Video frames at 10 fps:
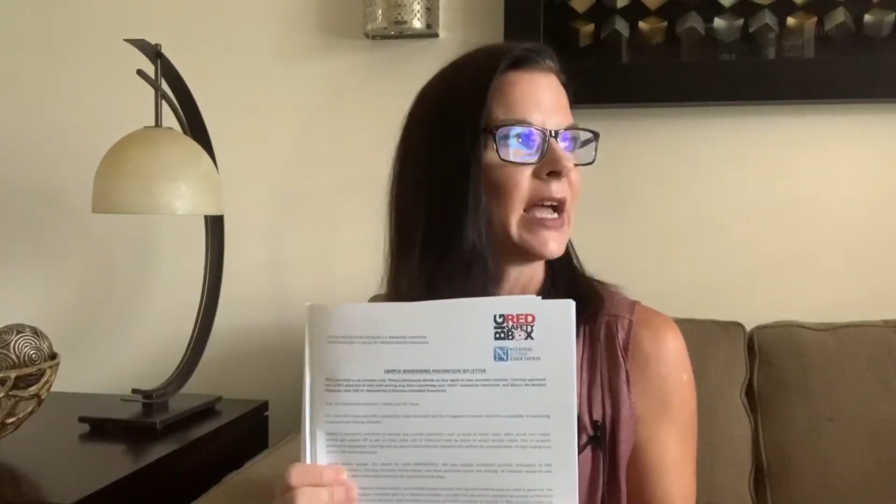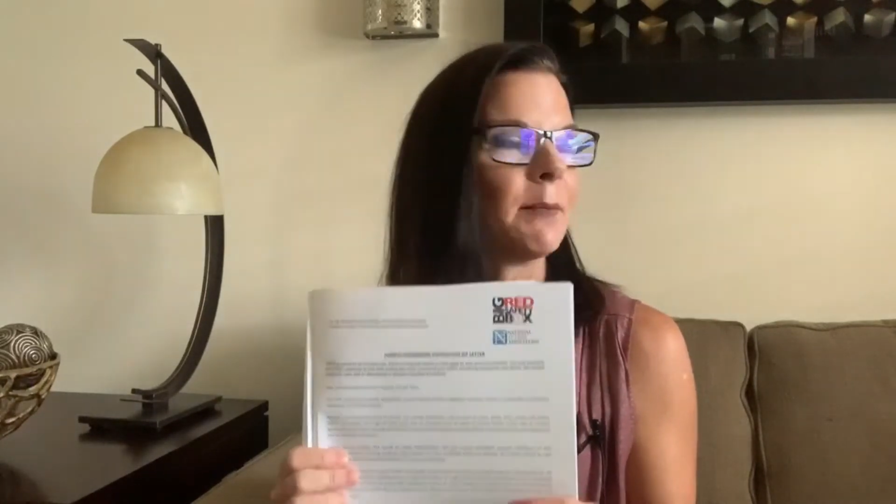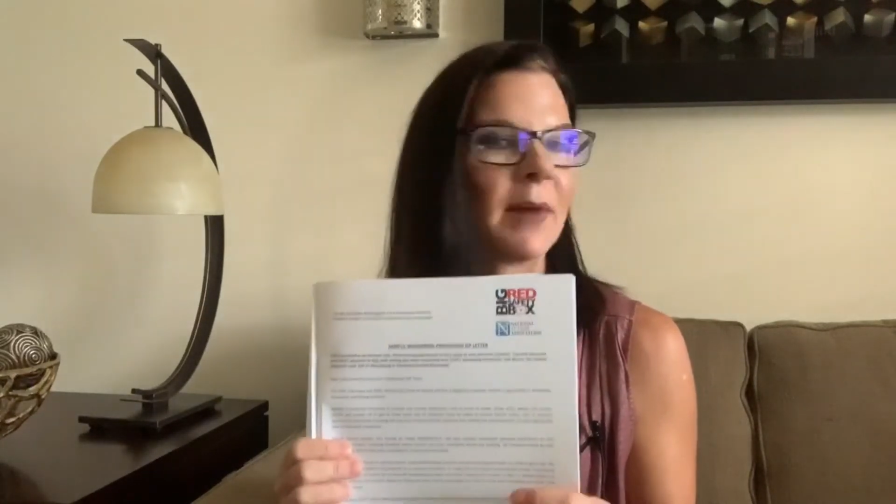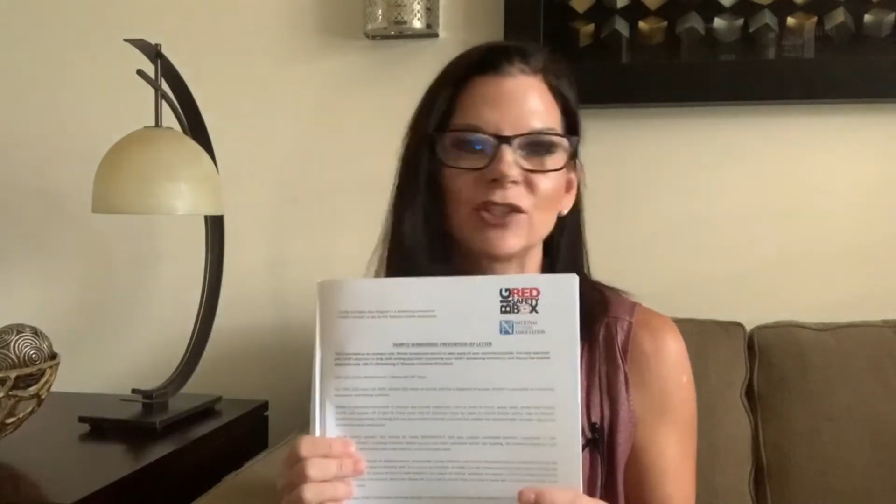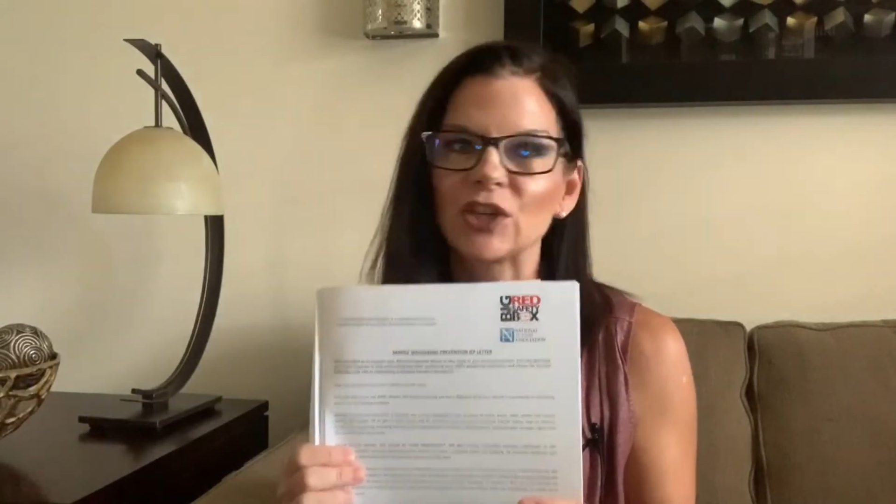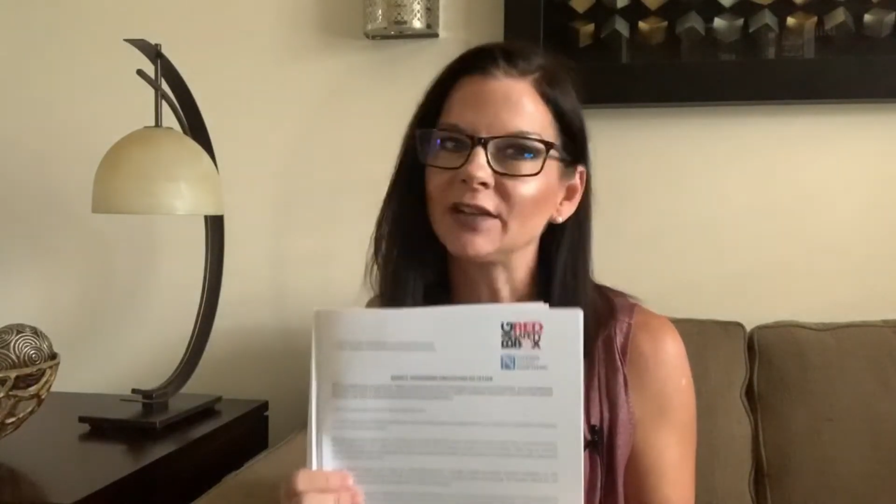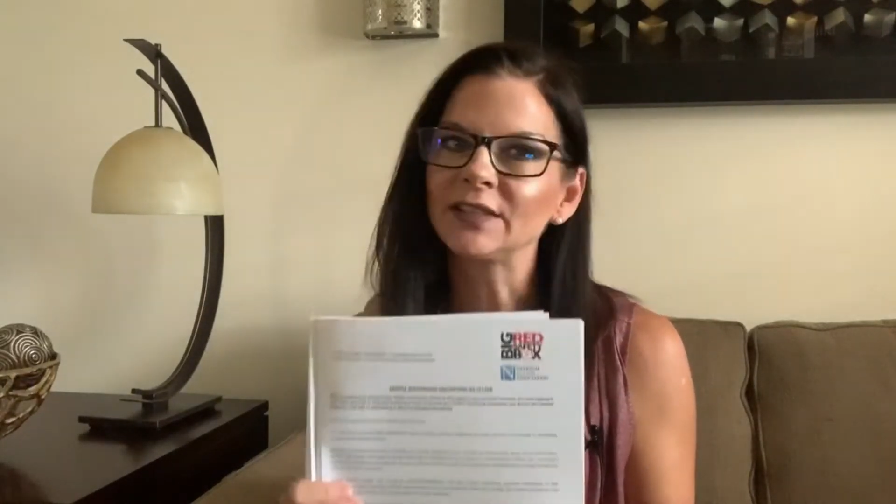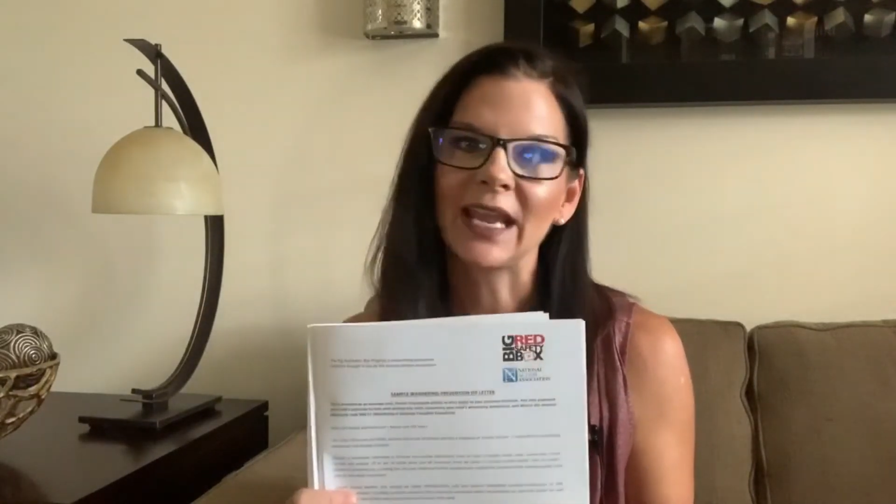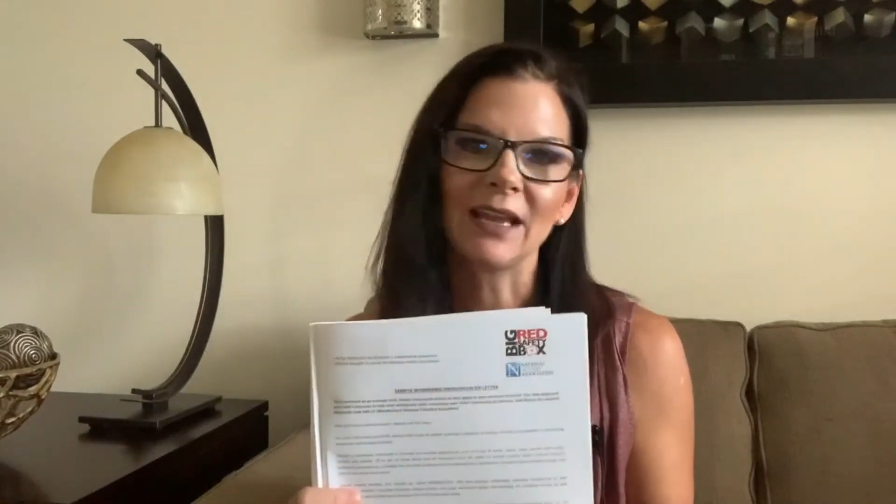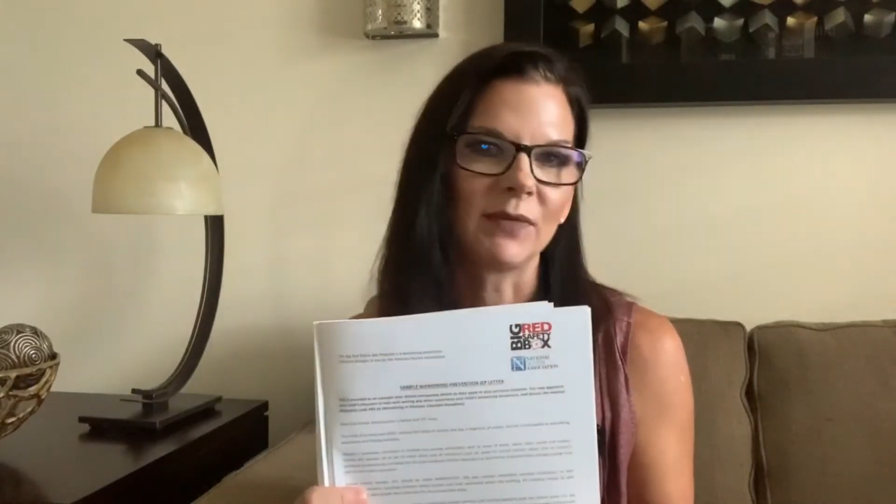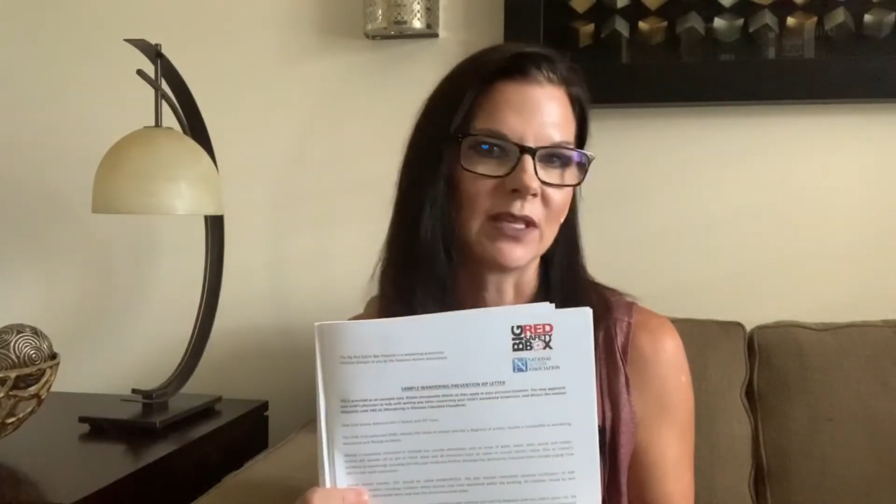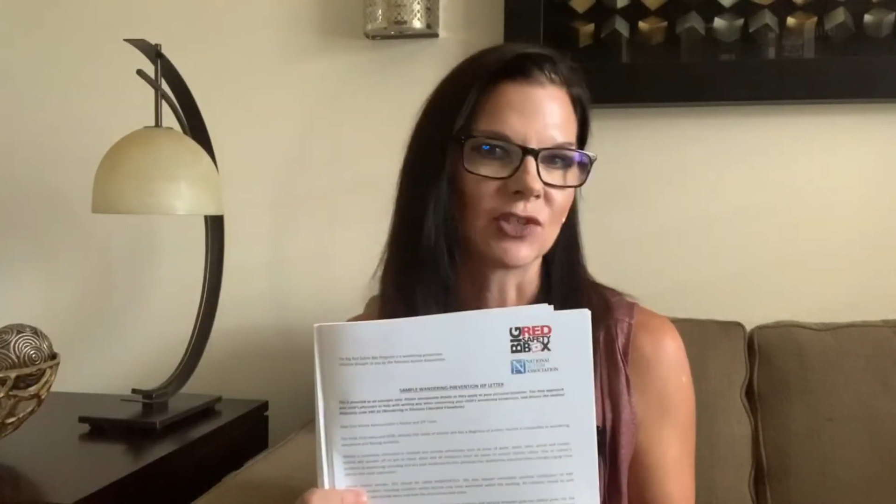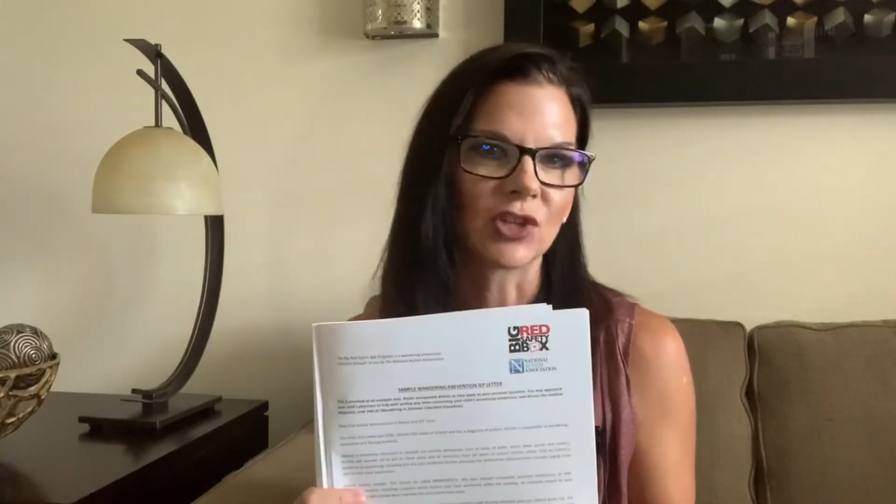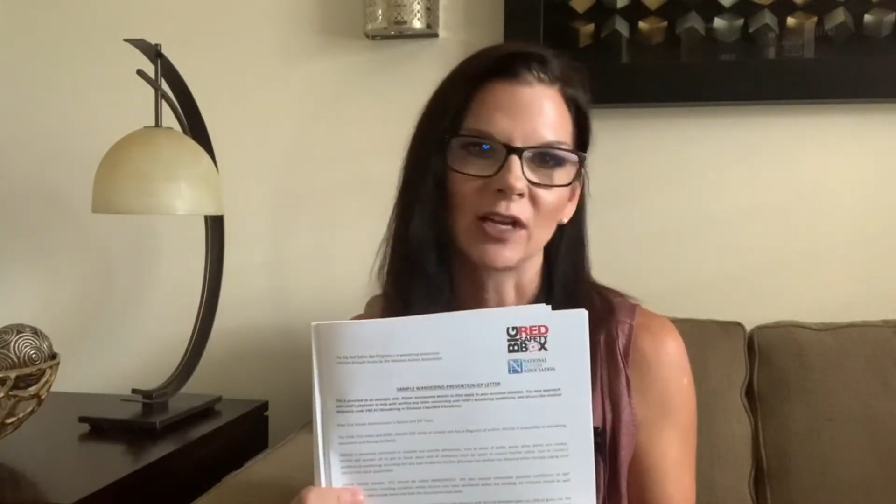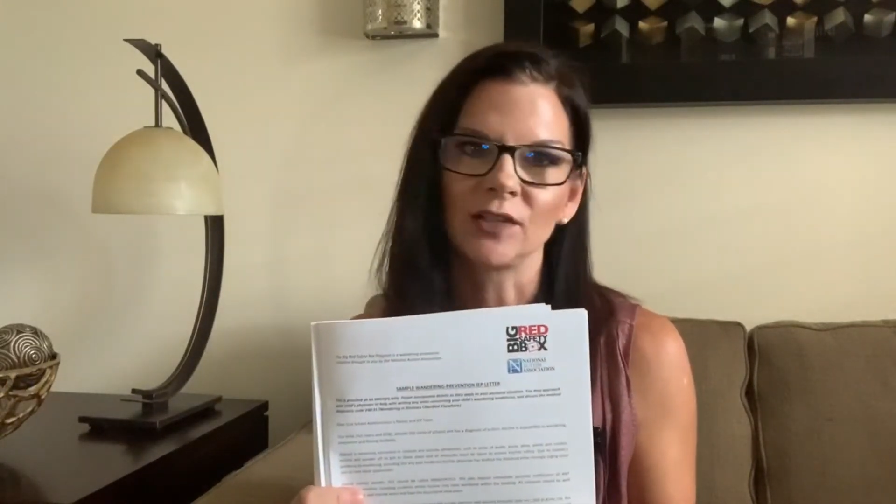My child can't be the
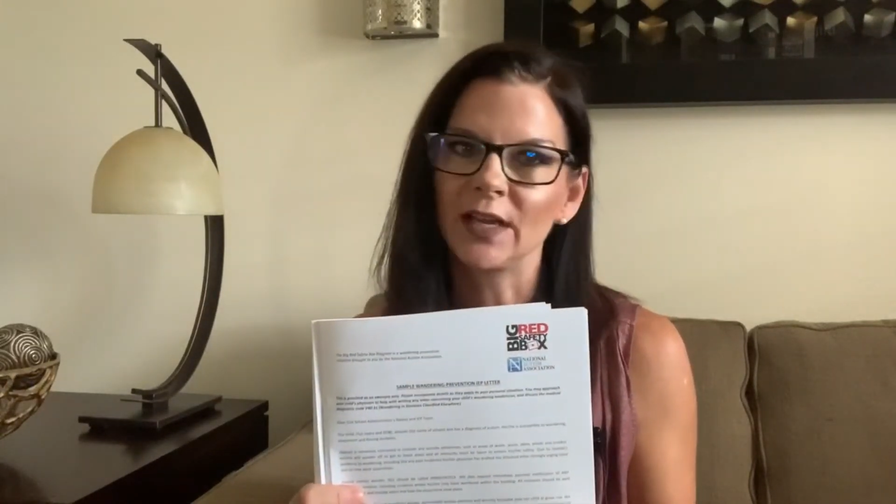child